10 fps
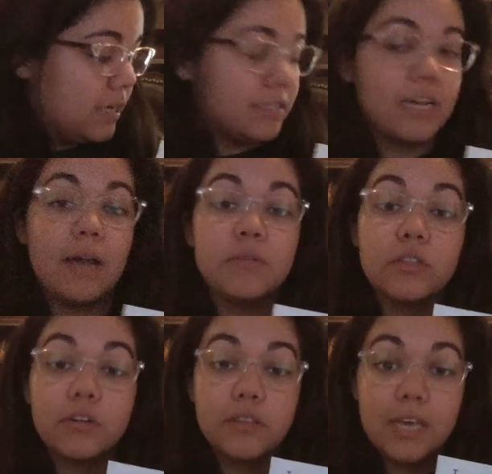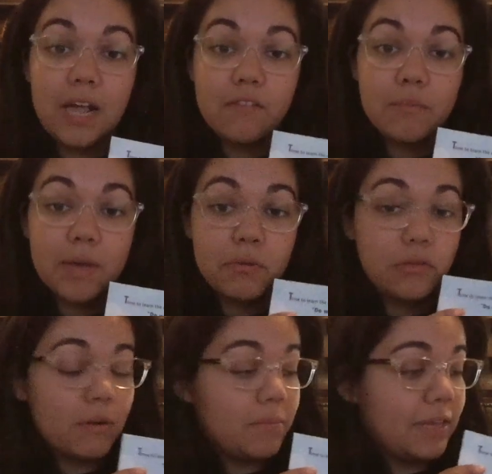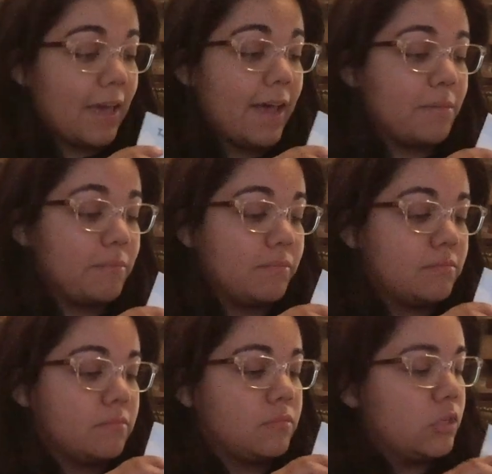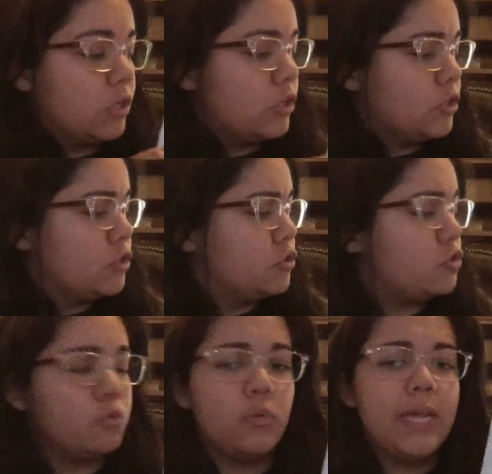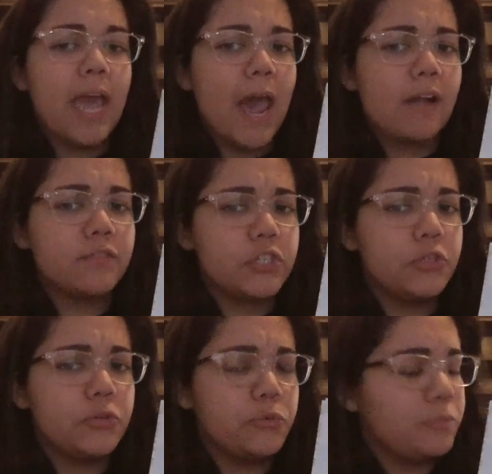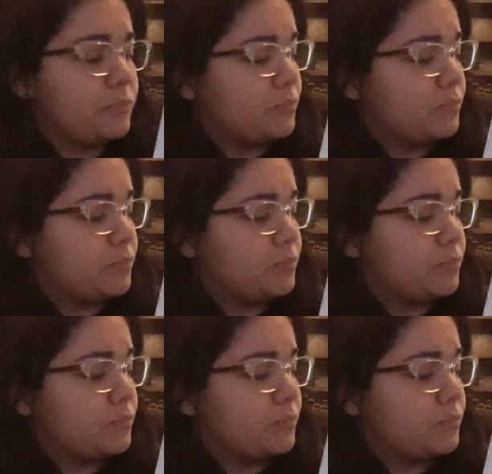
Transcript: Time to learn the alphabet with Grumpy Cat. Do we have to?